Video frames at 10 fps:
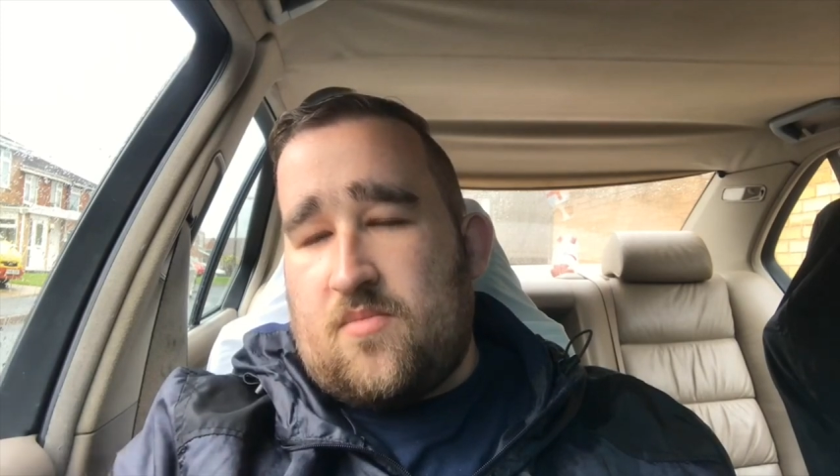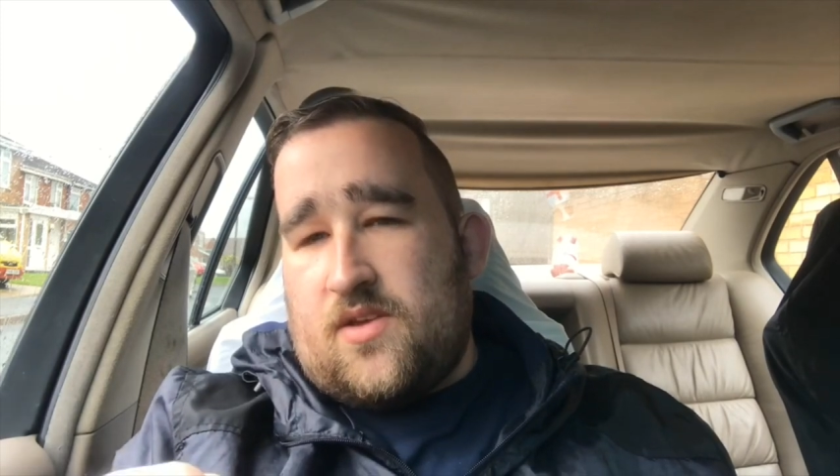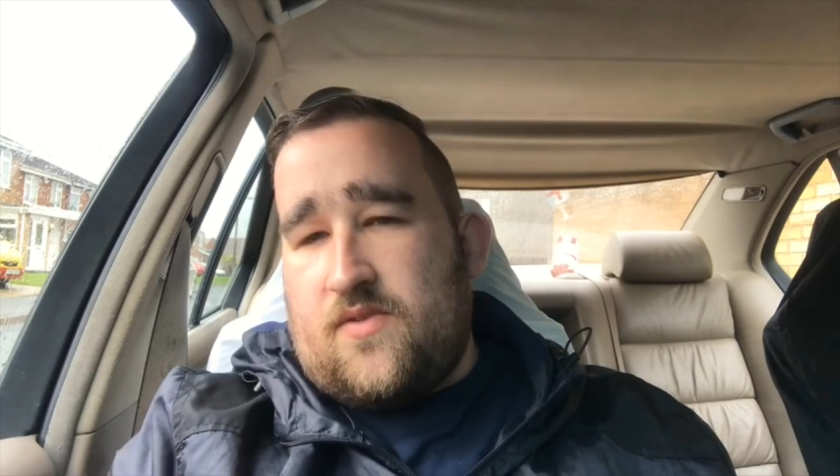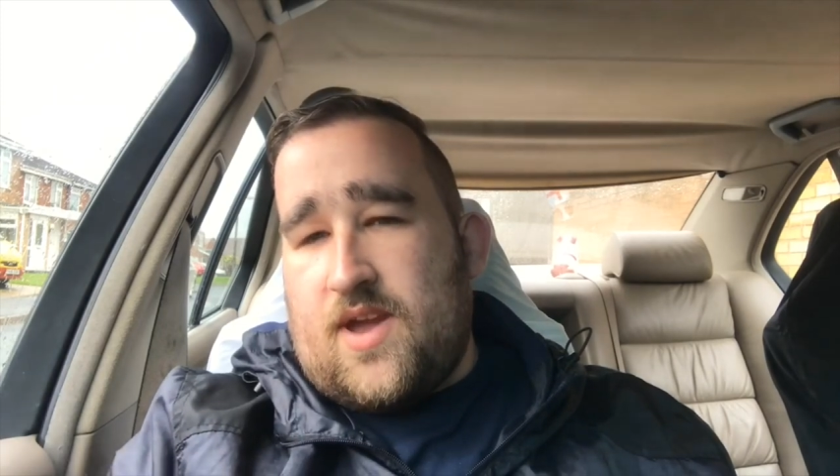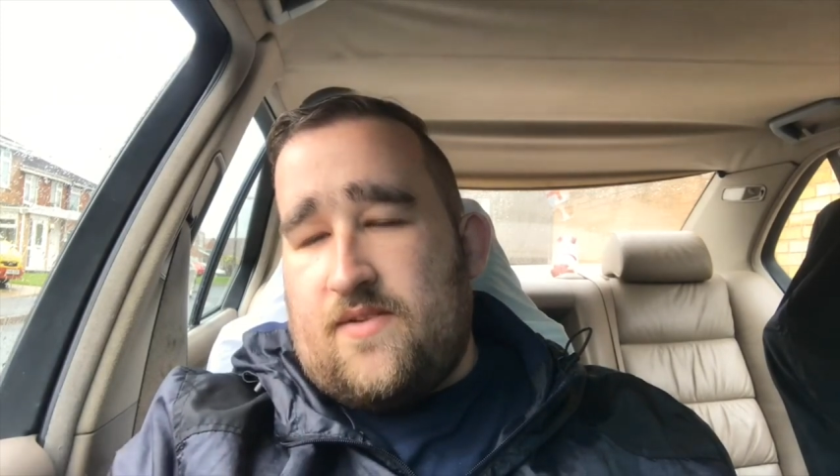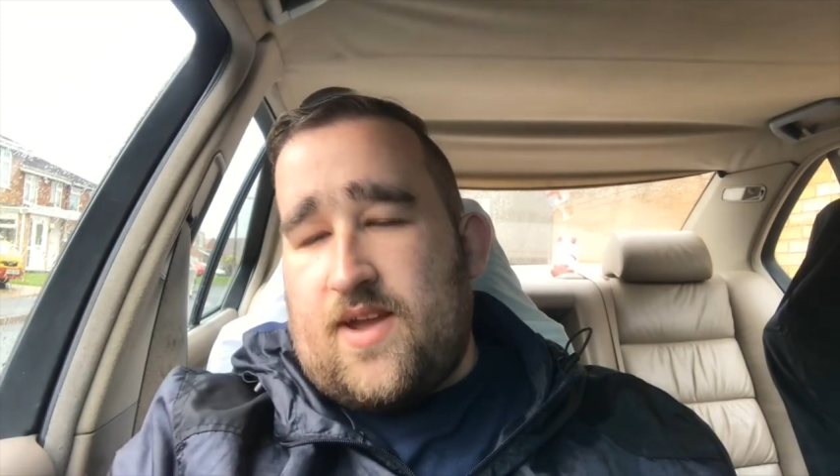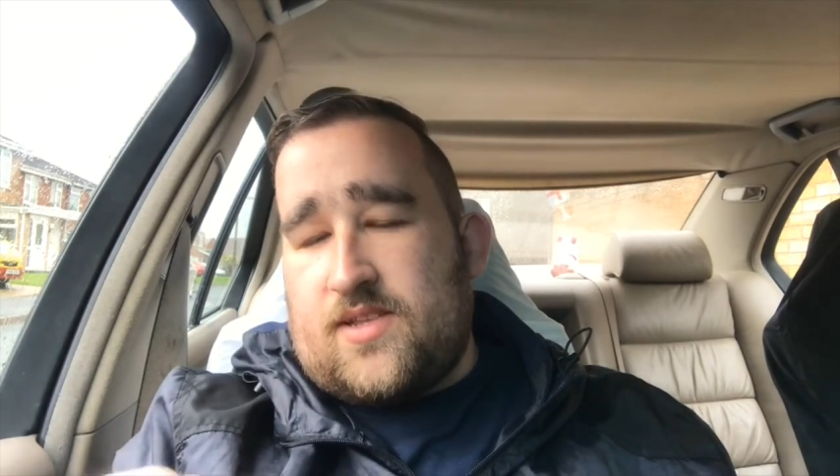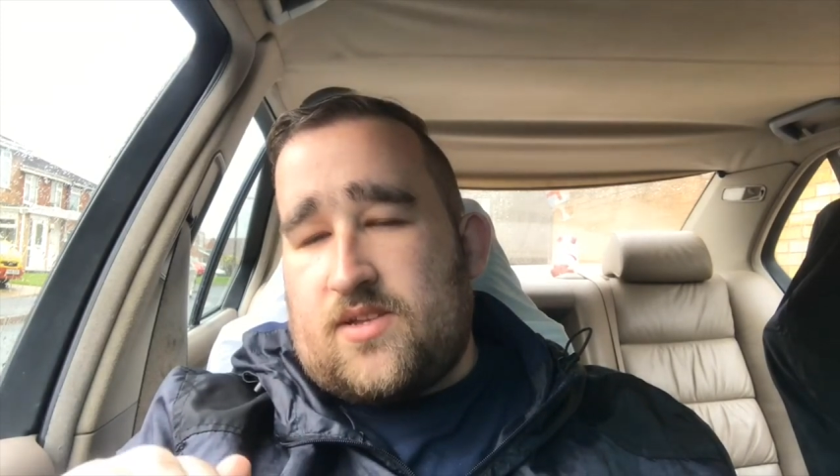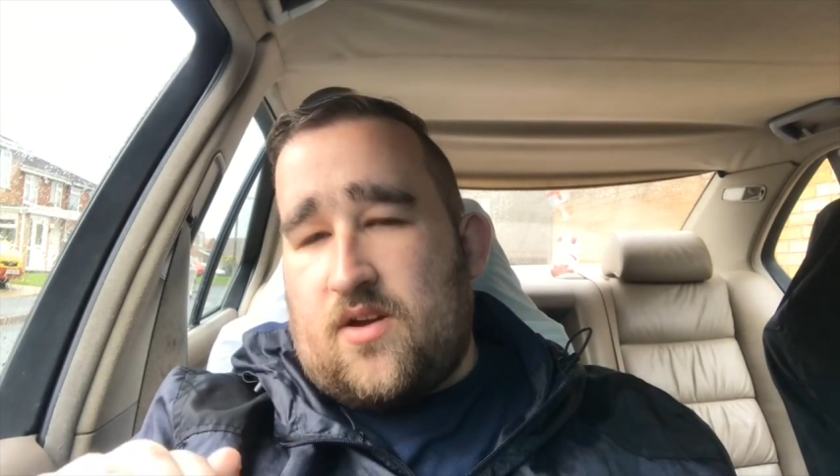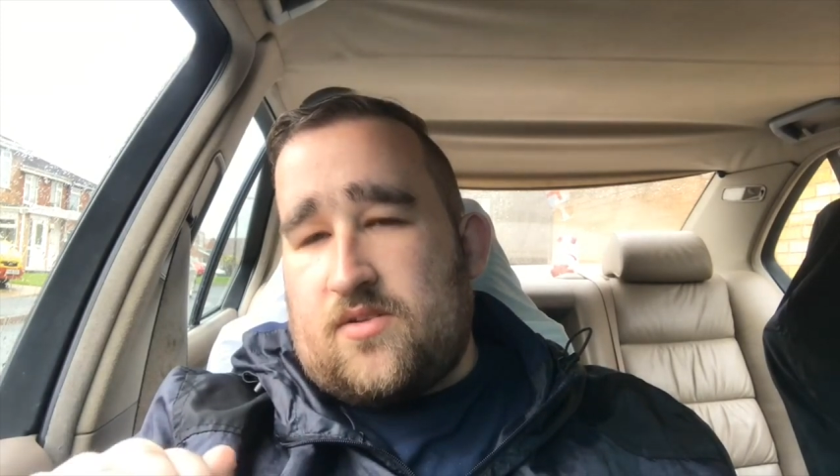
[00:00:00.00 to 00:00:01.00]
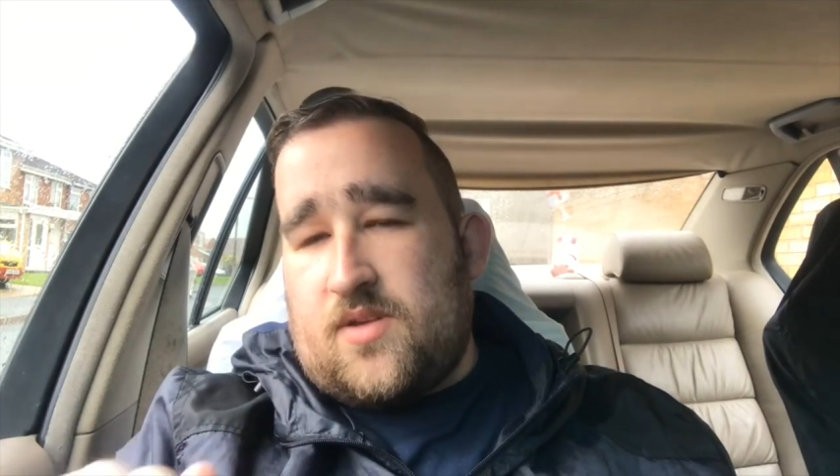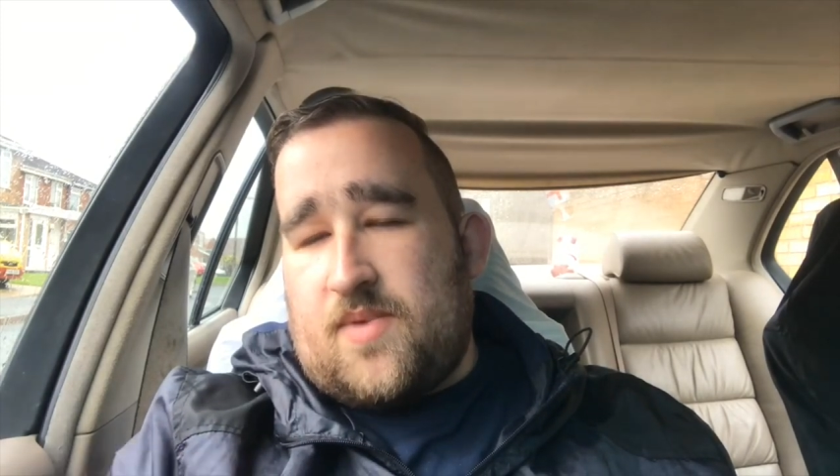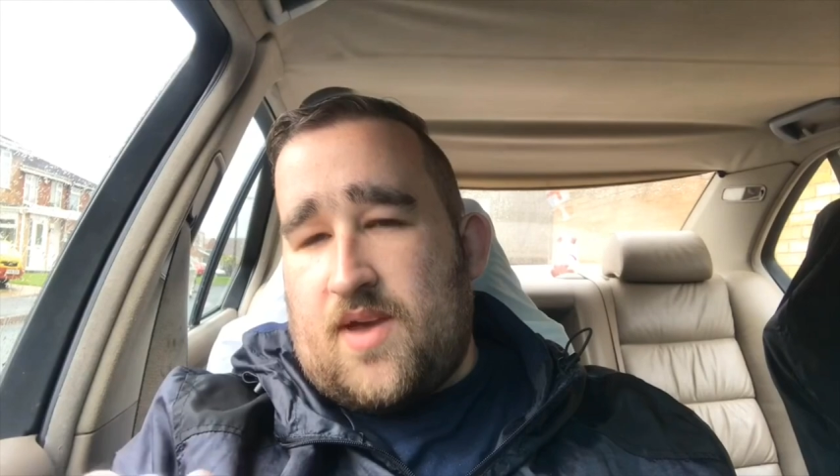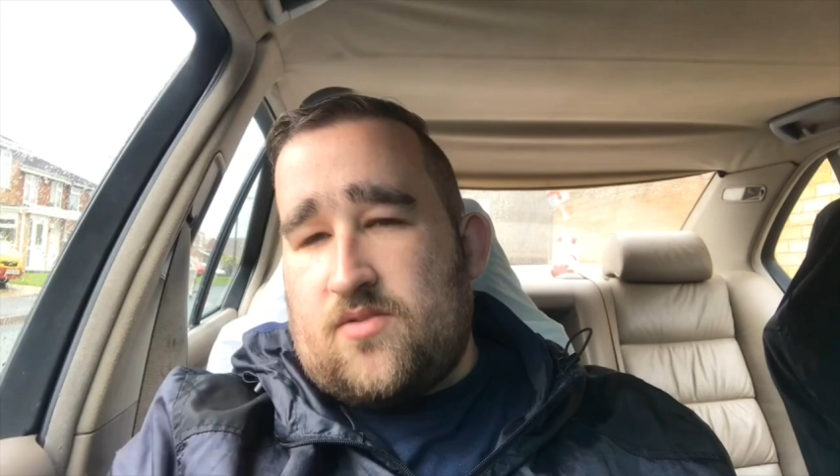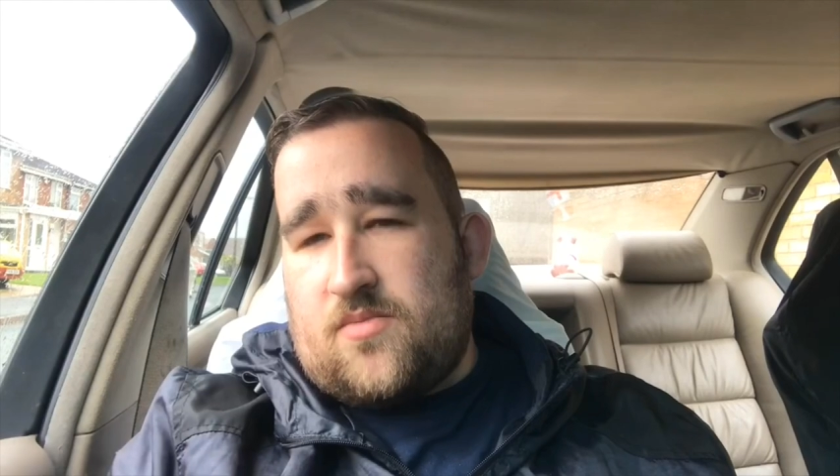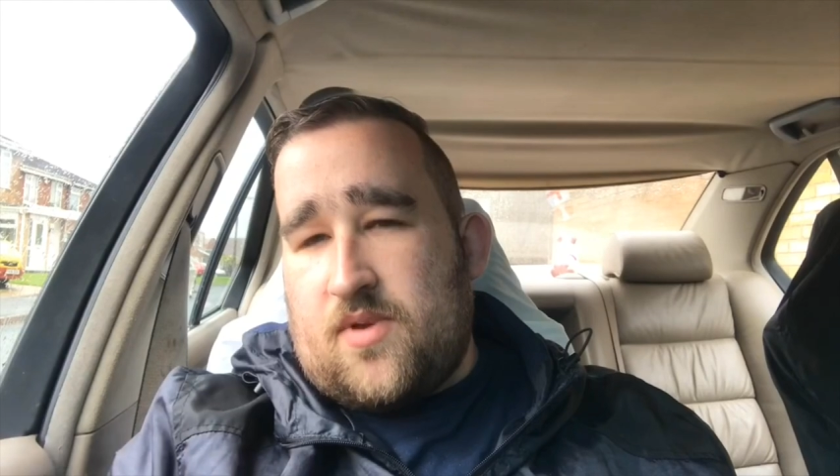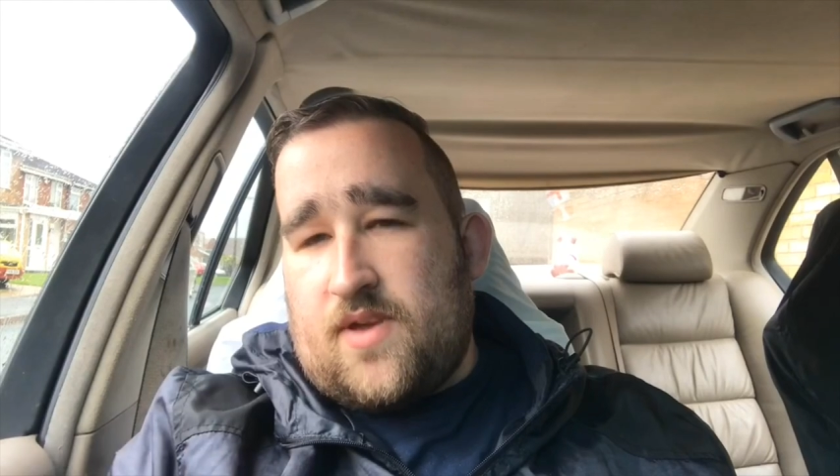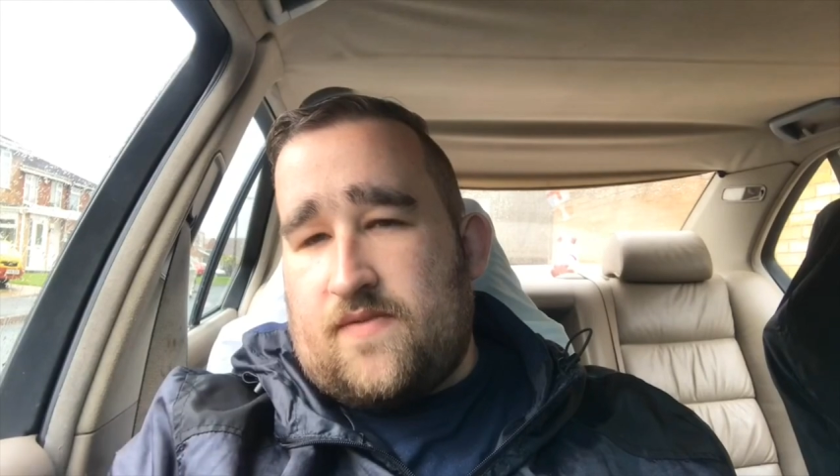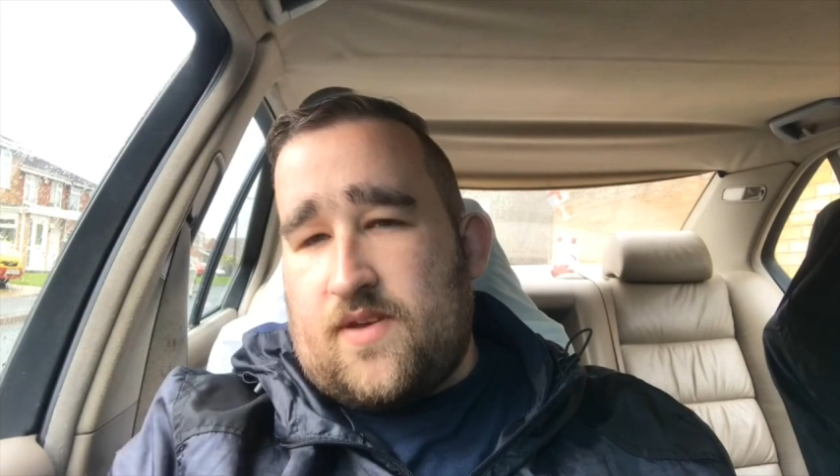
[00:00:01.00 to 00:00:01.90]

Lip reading: your rear end on your BMW